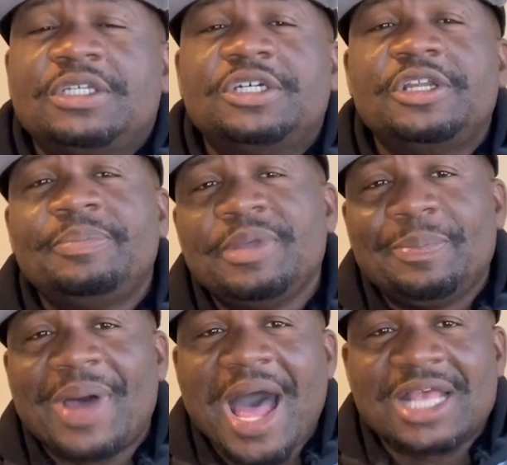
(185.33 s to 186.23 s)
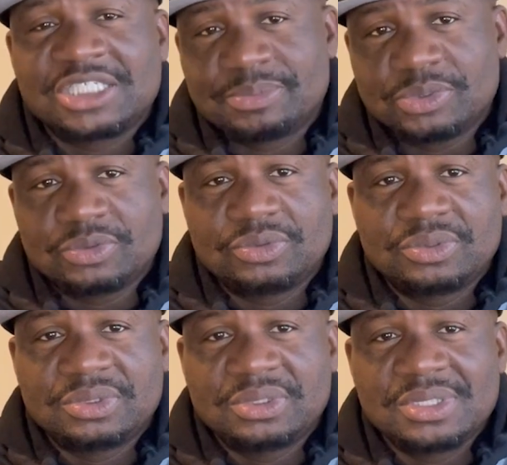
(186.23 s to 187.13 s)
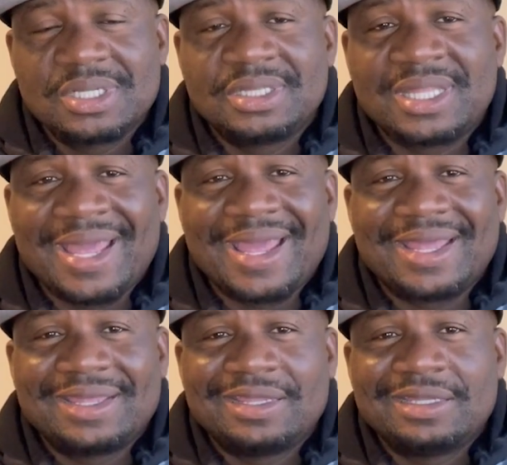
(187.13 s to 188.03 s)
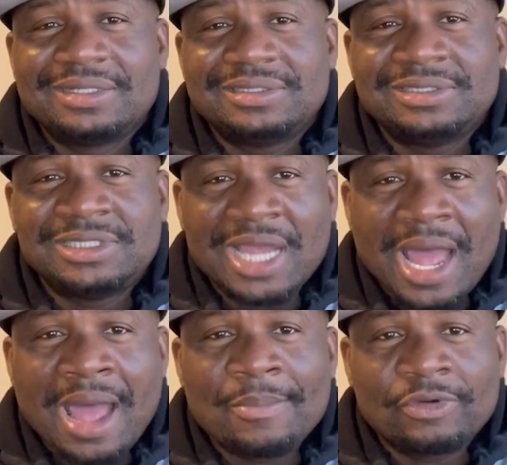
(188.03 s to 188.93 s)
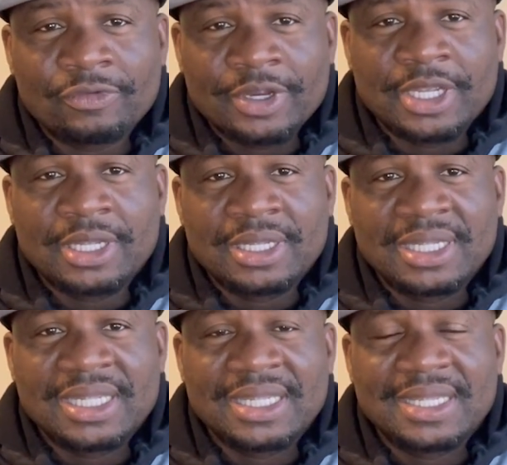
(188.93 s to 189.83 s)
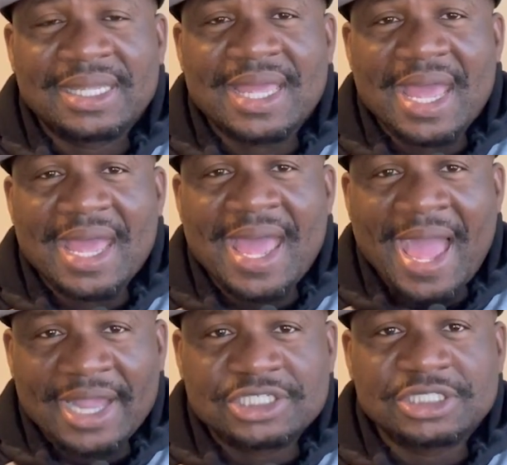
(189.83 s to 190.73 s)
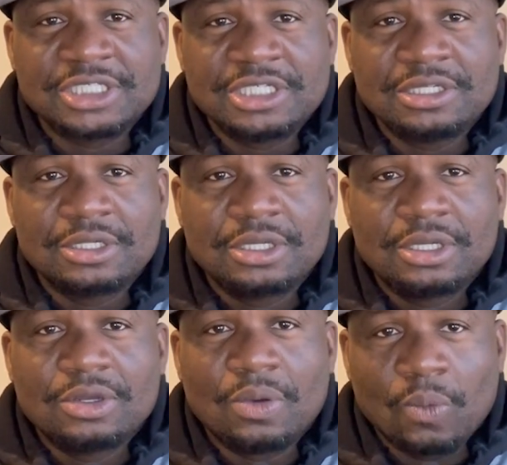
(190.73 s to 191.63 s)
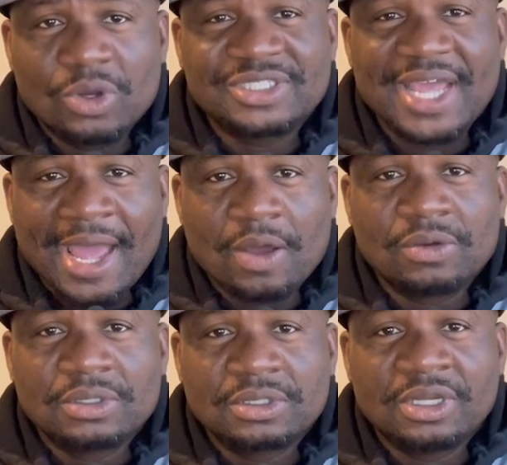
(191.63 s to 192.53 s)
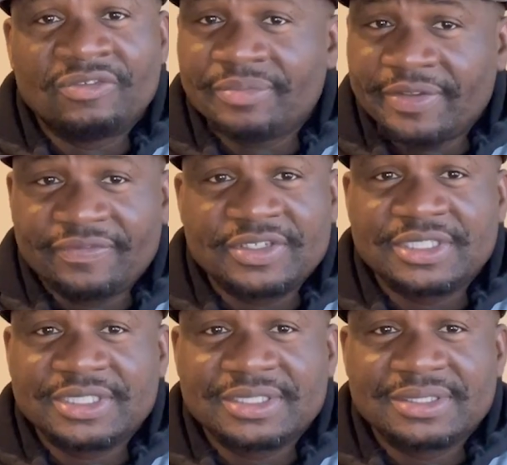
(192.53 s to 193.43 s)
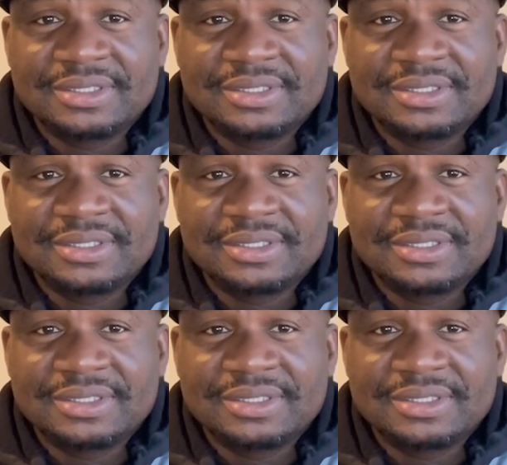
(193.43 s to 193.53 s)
Could it be possible that Ja Morant actually wants out of Memphis?